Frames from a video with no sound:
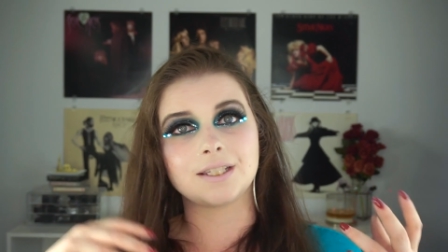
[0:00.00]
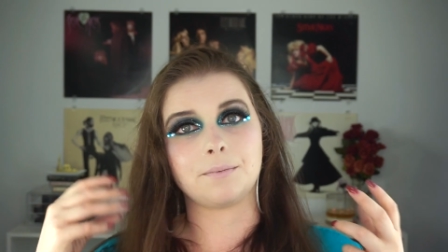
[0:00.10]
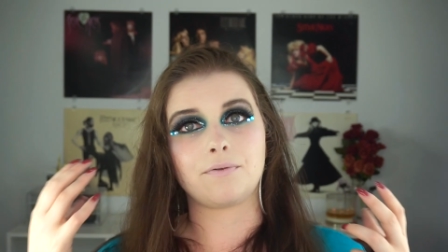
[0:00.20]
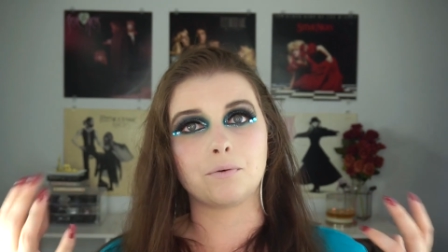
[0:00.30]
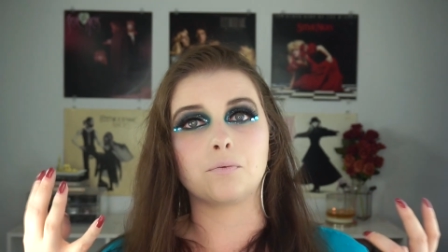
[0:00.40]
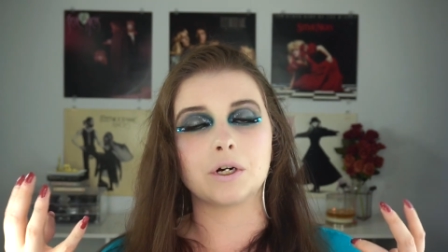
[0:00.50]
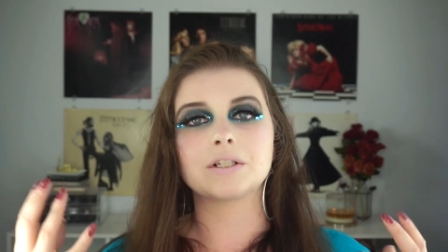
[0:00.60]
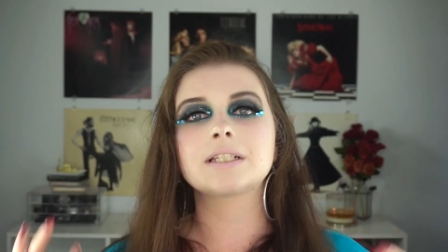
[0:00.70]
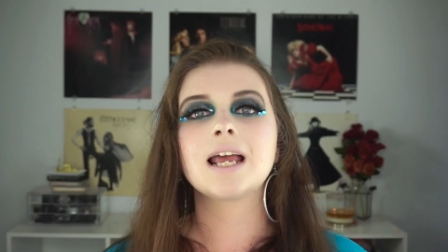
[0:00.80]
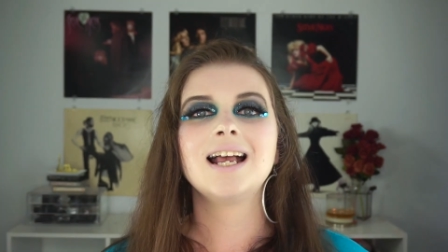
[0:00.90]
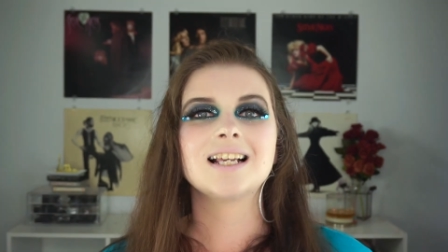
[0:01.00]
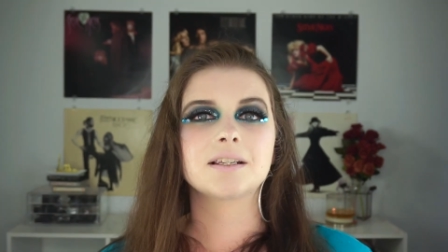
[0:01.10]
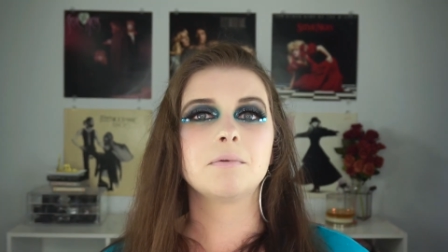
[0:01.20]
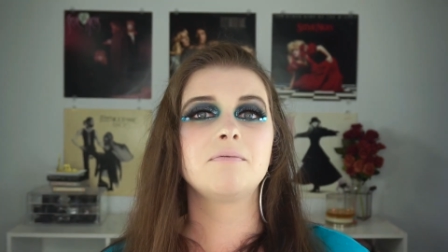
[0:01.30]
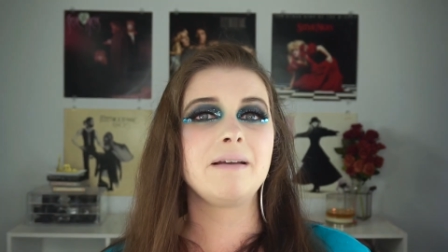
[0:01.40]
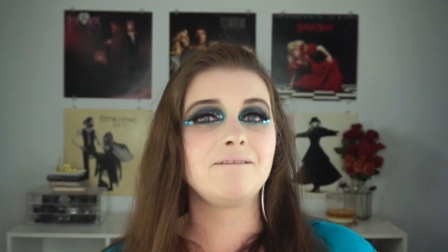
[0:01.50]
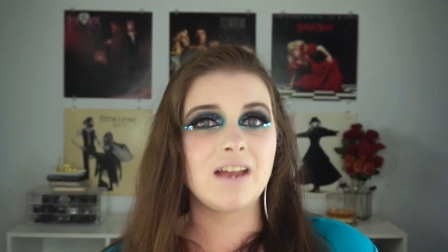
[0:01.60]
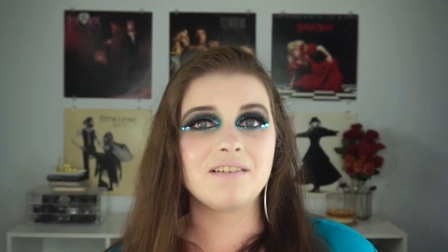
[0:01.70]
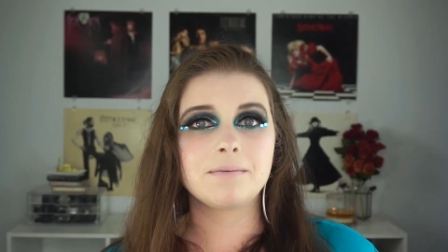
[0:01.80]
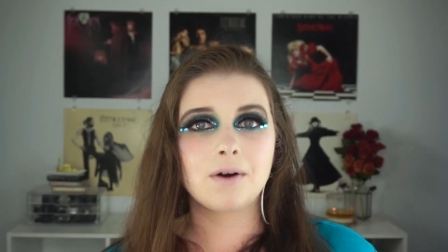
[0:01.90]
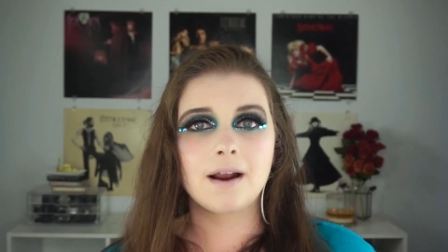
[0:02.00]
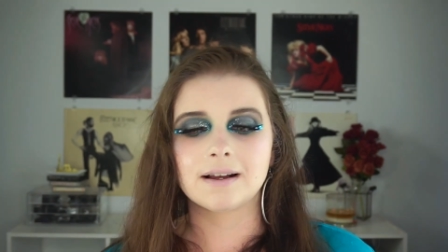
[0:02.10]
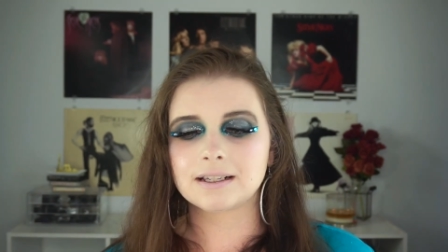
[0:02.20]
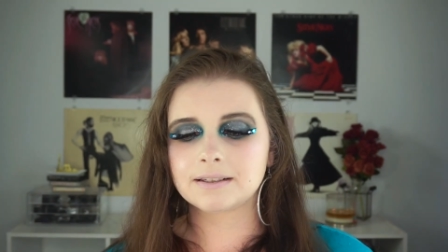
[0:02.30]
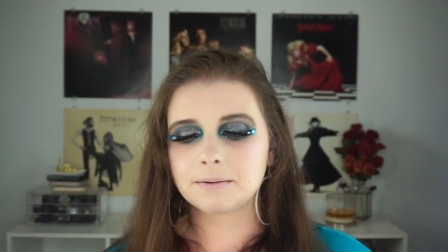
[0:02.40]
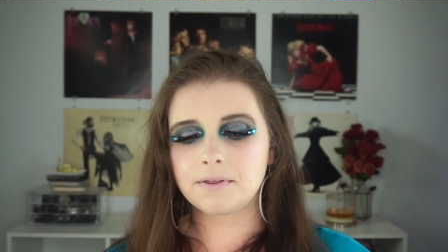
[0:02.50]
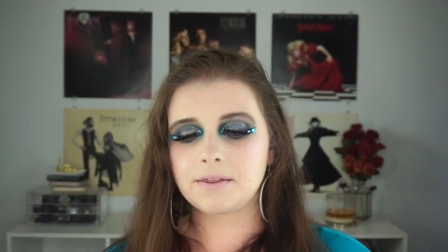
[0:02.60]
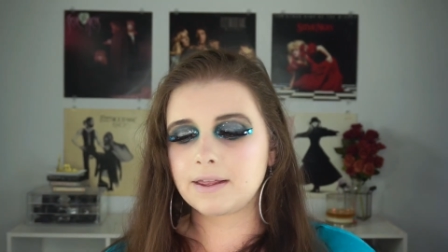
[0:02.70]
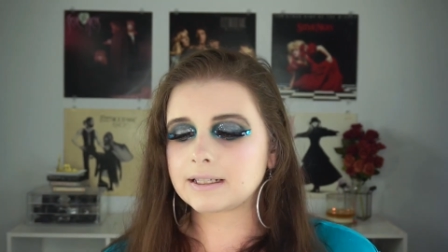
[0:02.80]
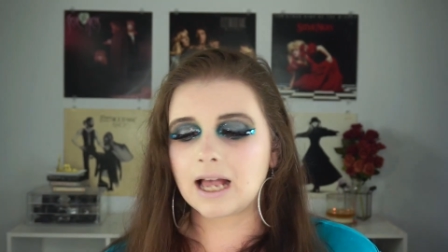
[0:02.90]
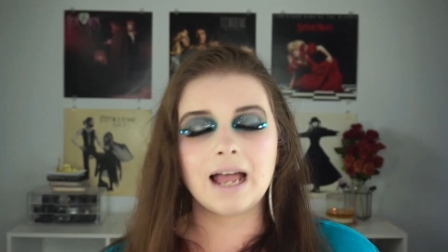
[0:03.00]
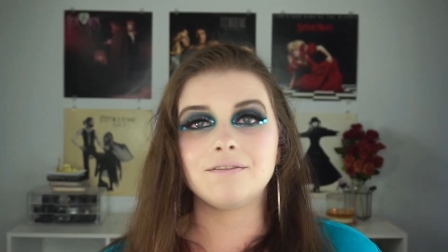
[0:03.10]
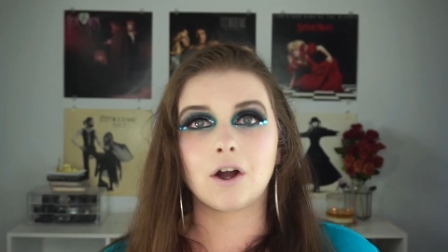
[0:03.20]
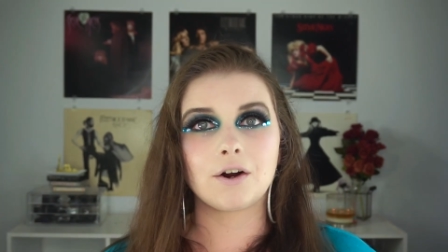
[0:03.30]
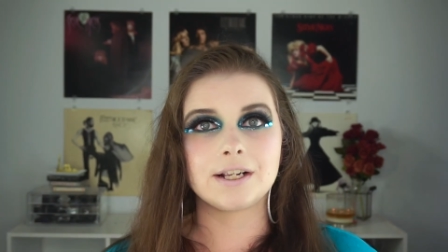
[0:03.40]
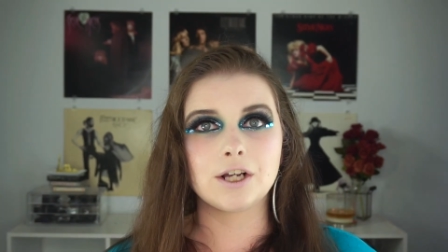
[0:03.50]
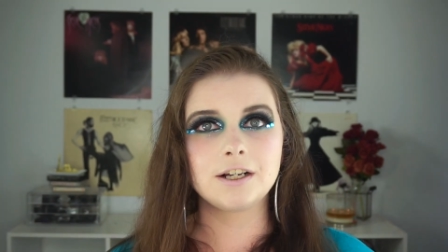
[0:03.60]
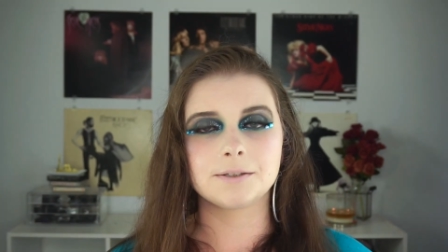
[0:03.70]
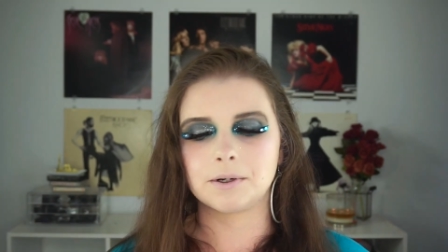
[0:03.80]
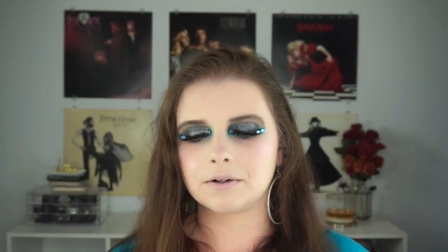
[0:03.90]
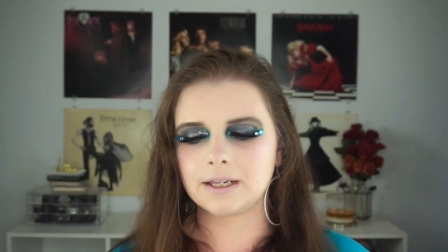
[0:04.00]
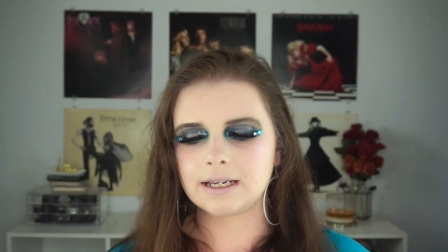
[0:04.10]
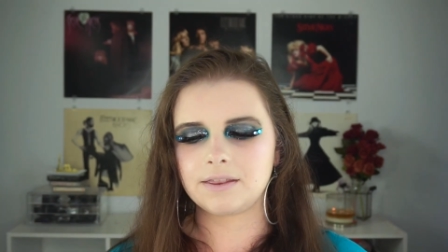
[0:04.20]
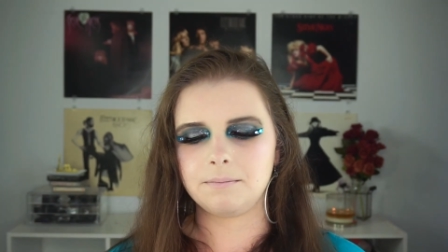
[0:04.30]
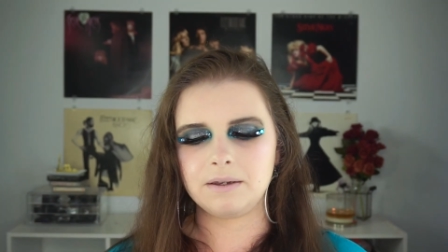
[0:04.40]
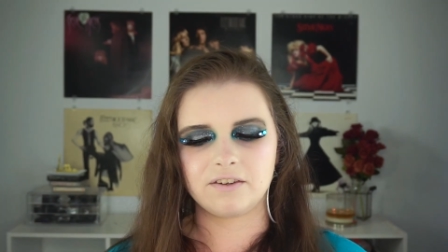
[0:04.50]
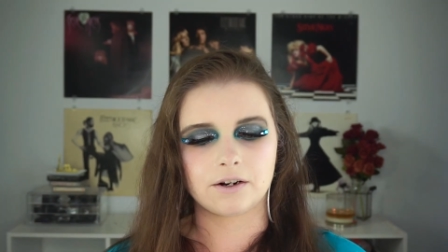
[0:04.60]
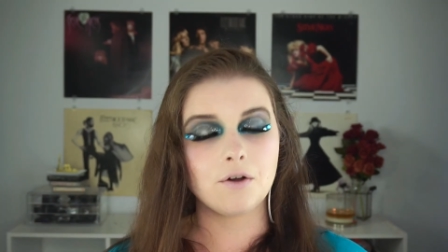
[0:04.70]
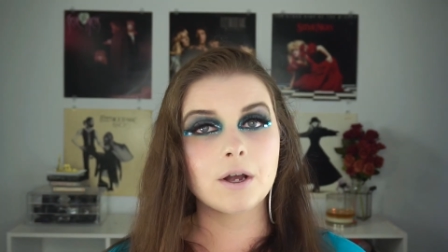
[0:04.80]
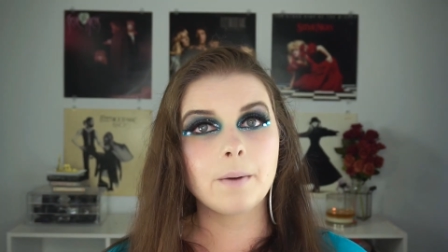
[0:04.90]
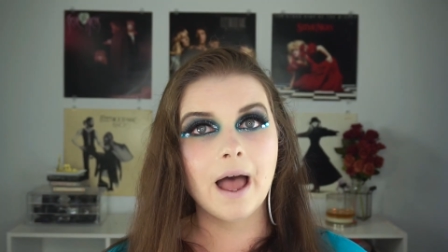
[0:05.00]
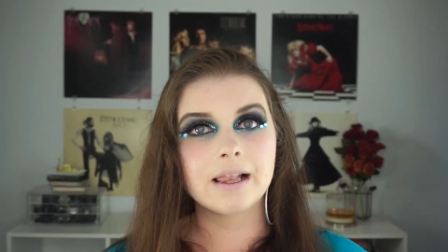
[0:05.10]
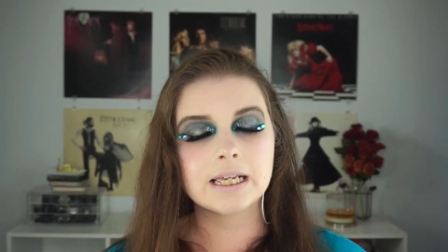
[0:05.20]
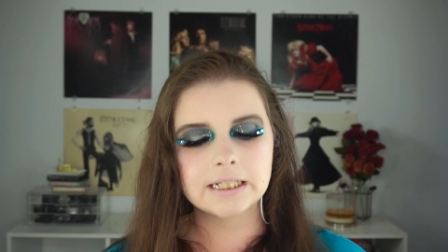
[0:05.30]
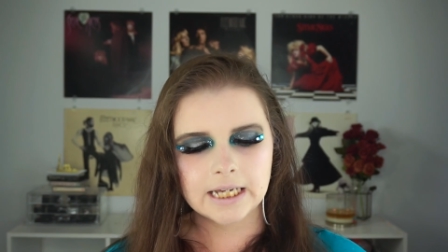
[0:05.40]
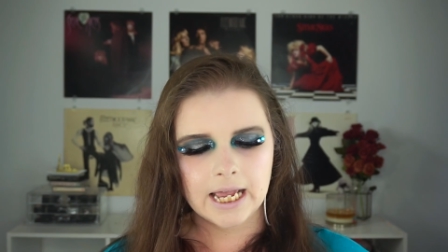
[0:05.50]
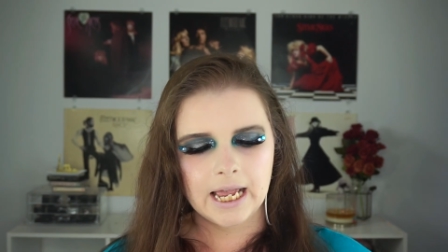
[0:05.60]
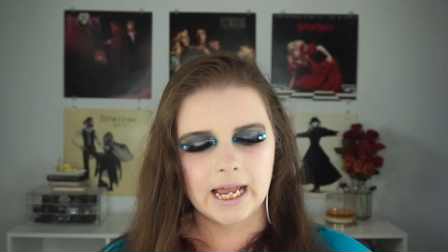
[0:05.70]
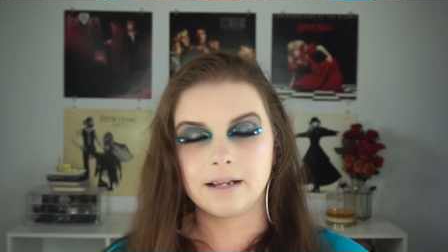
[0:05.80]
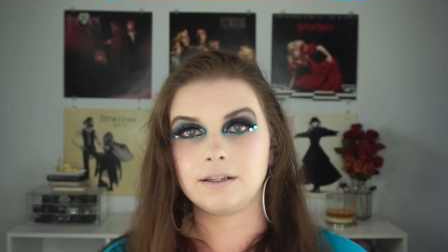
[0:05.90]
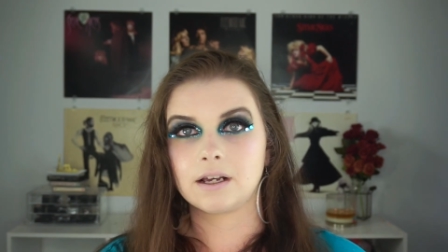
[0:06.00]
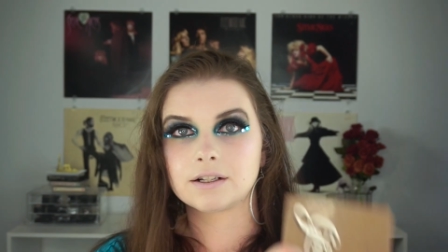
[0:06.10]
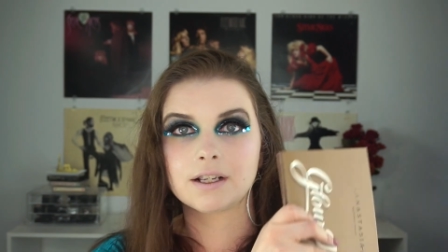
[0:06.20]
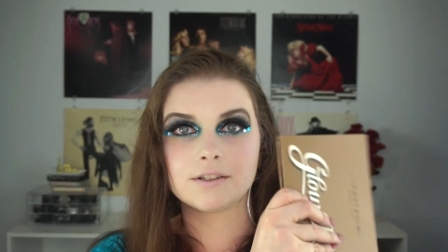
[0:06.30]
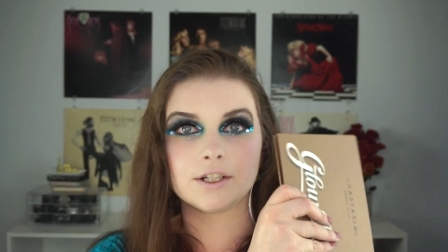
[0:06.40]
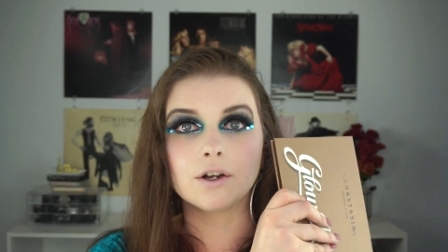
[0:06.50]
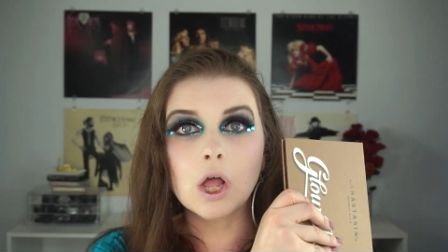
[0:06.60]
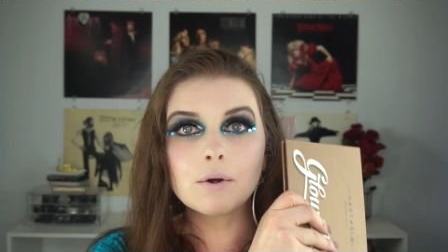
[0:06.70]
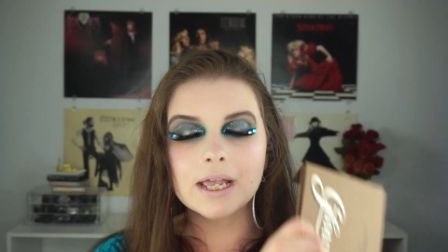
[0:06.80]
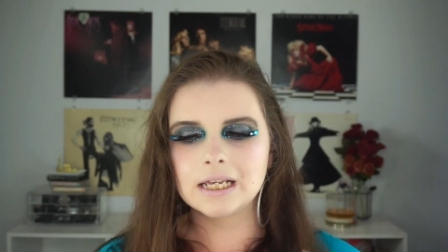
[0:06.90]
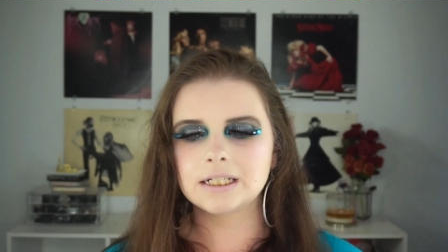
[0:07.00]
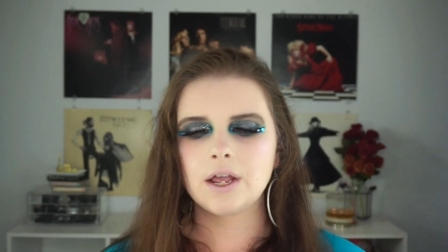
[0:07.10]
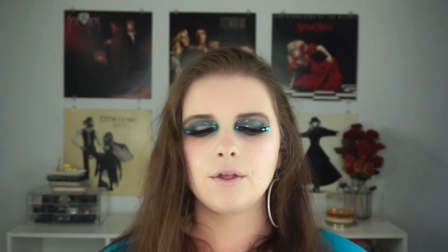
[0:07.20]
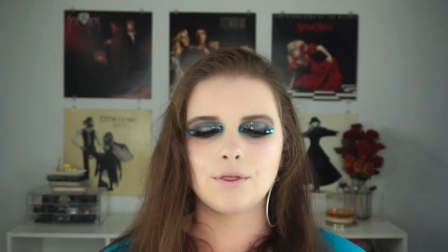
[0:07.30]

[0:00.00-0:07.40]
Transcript: some of the worst. Some of my favorite products and some of the things I've already talked about wrote like the Mi Vida Loca palette and the Anastasia Glow Kit.